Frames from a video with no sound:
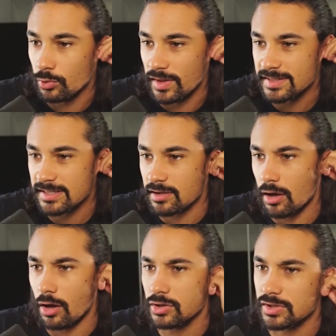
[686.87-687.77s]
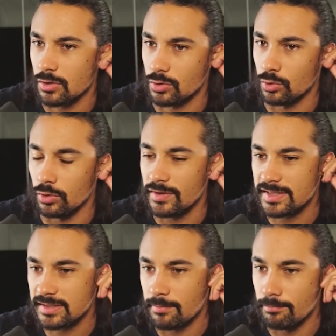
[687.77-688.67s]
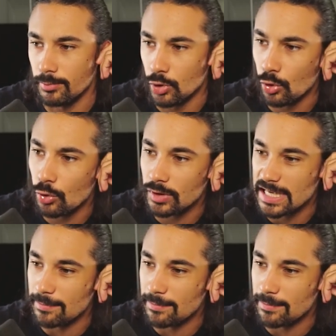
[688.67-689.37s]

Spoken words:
this is also cool. This is a moody